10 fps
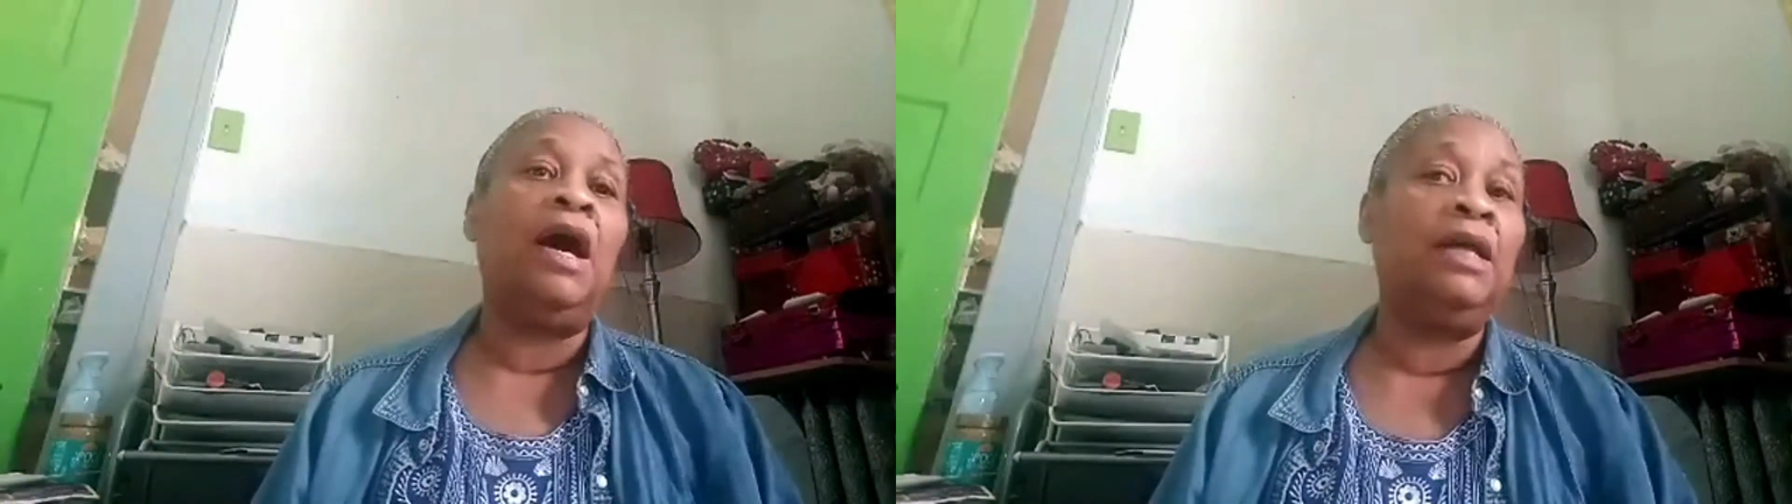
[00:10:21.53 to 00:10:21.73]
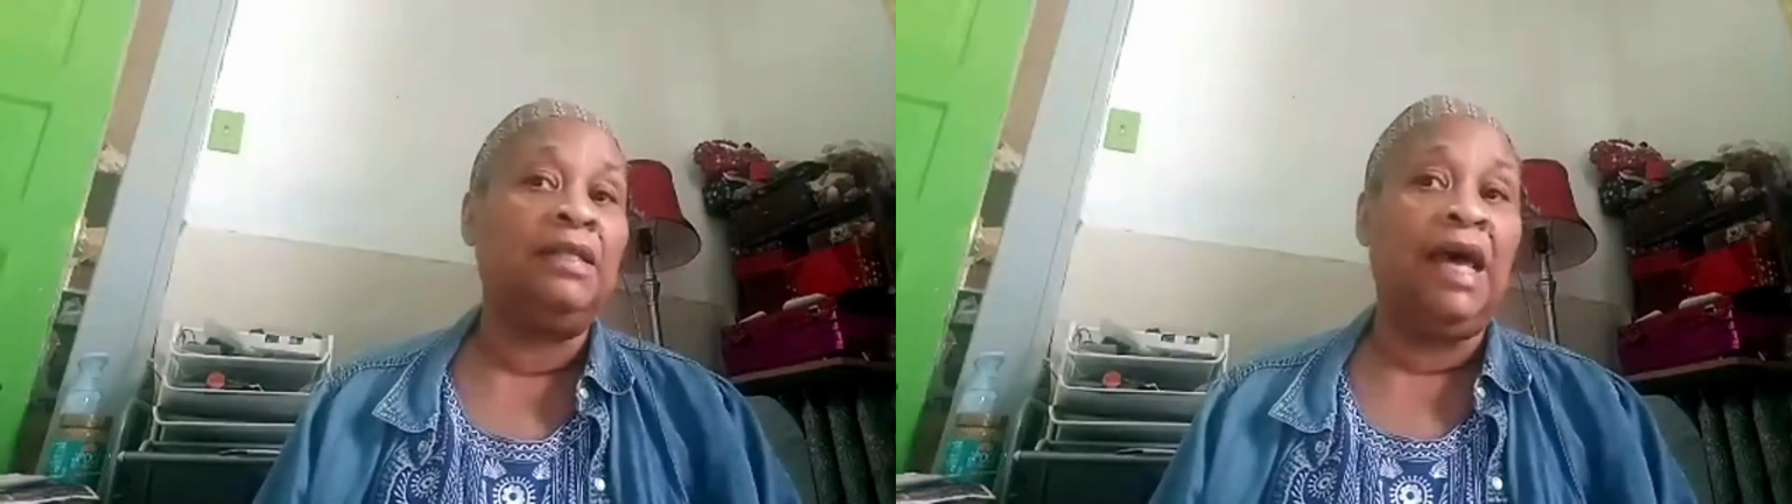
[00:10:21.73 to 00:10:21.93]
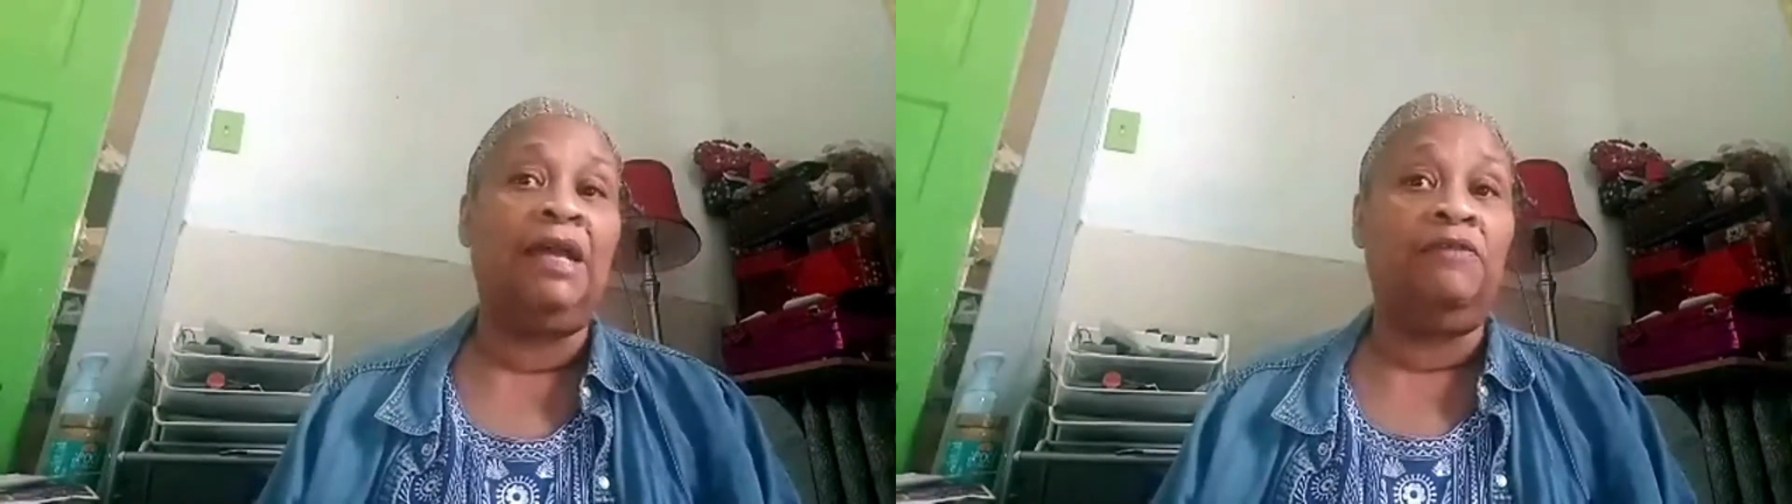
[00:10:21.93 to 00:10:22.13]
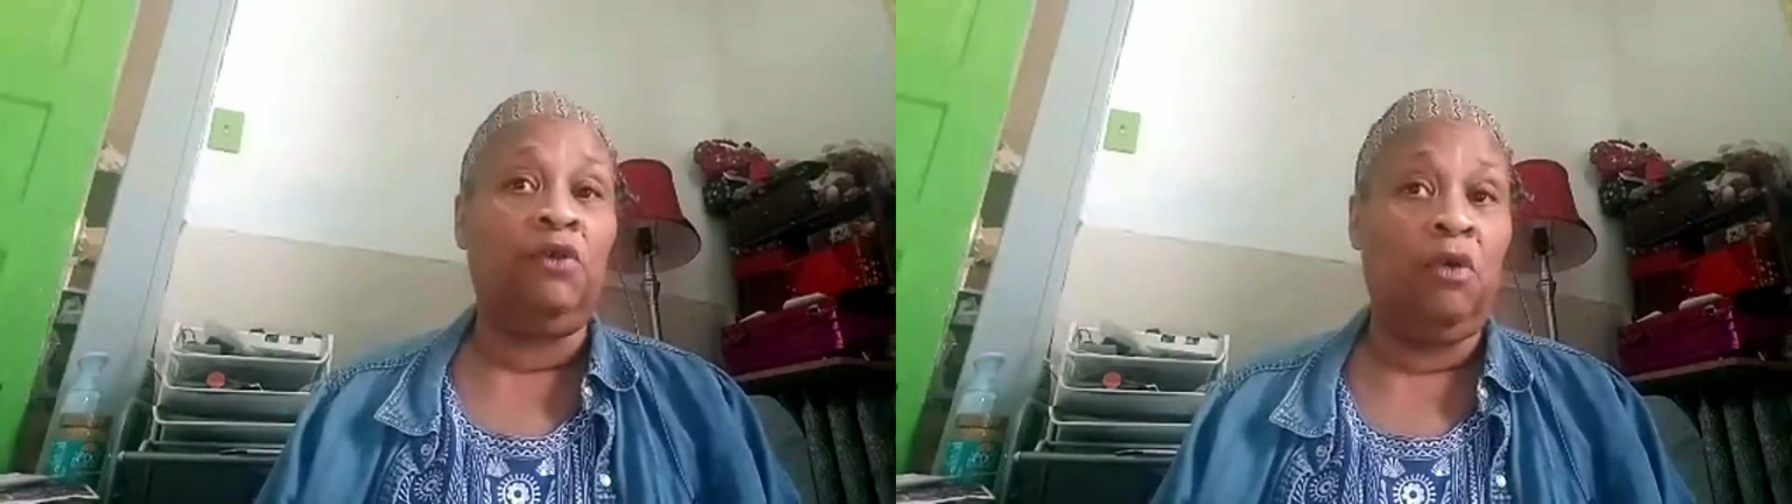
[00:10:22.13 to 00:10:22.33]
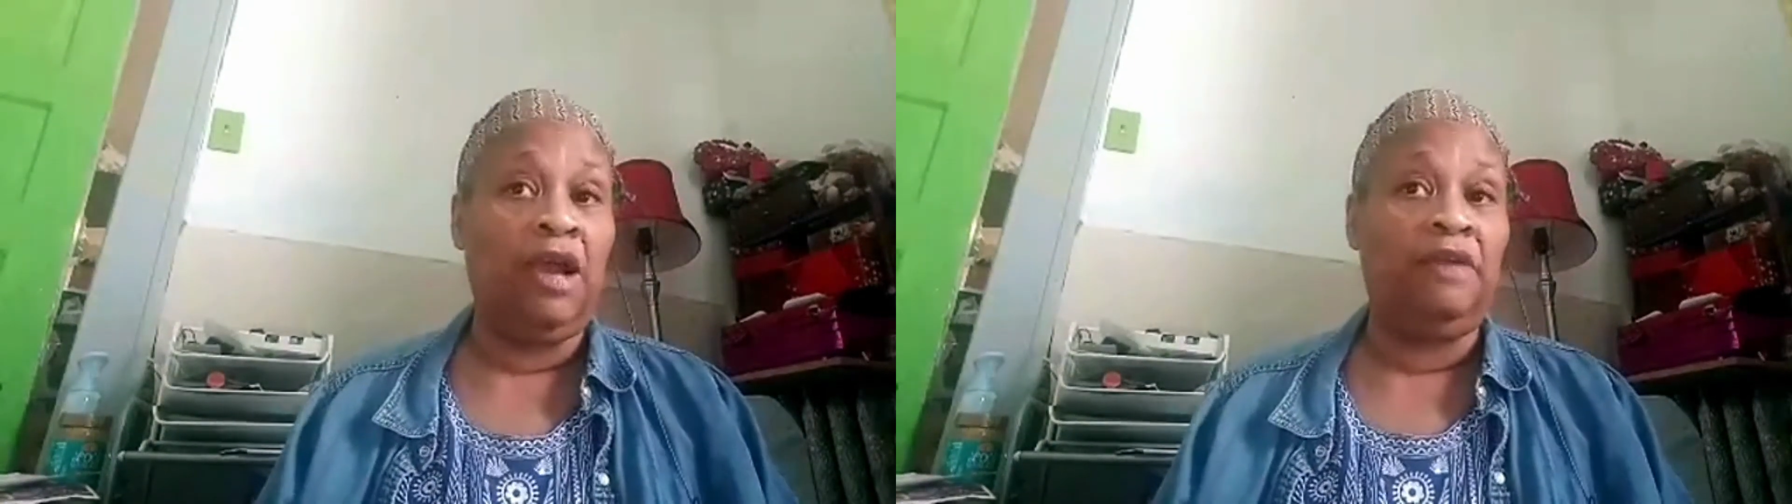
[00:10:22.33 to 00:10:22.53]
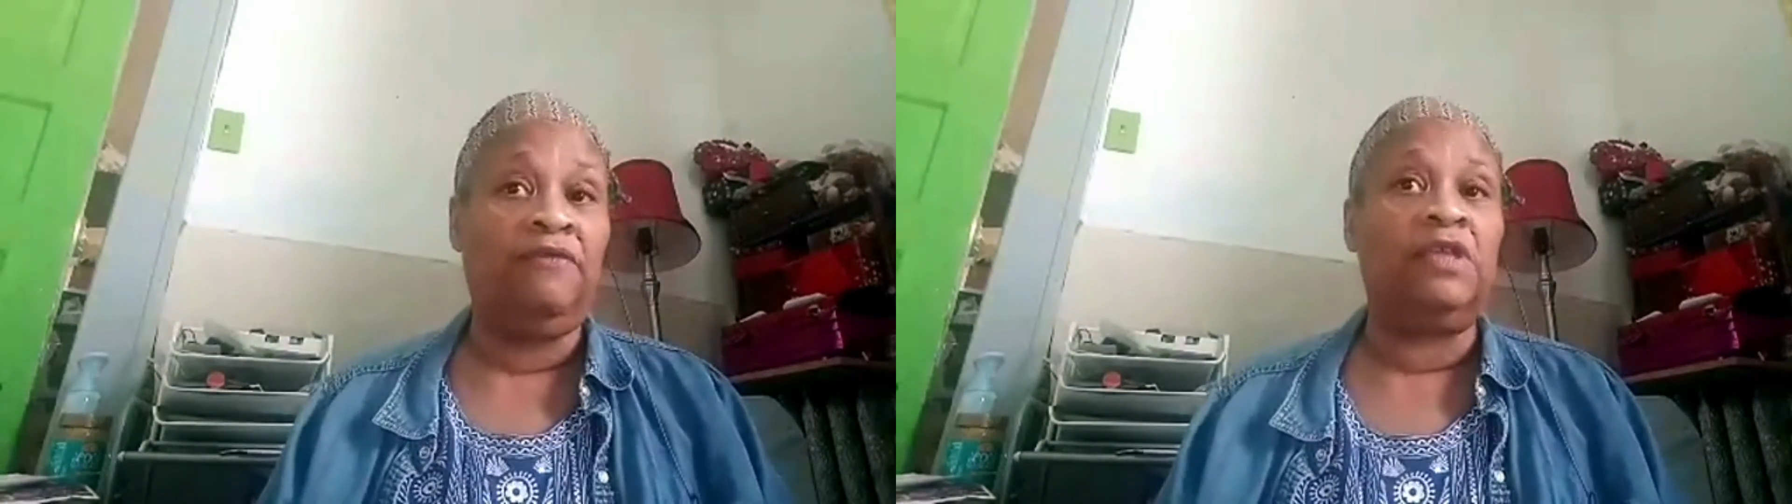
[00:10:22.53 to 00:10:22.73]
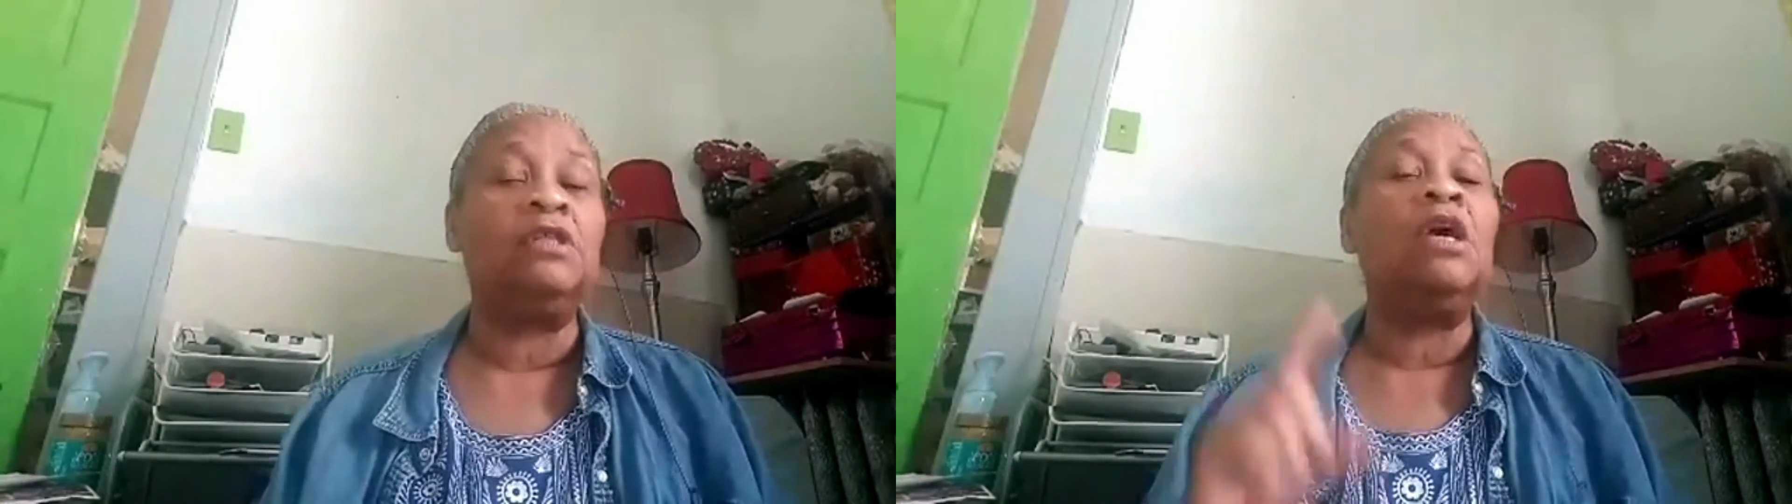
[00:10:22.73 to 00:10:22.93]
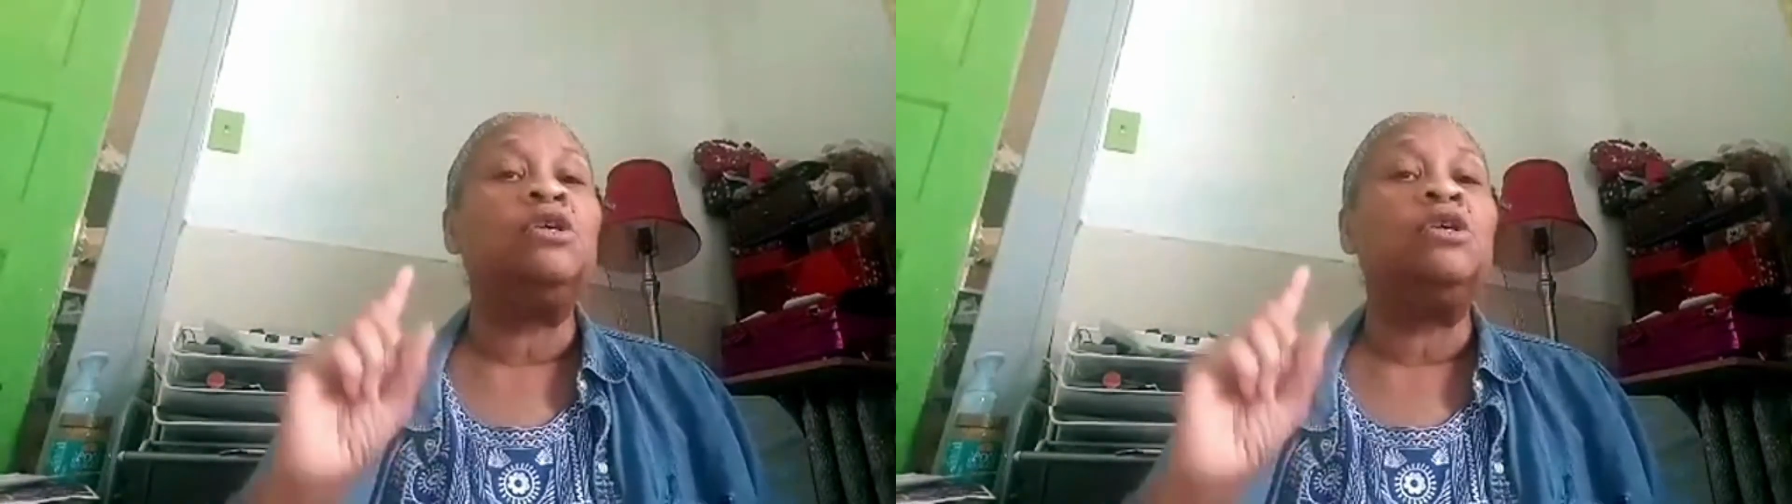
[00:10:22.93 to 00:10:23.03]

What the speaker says: a lot of cravings.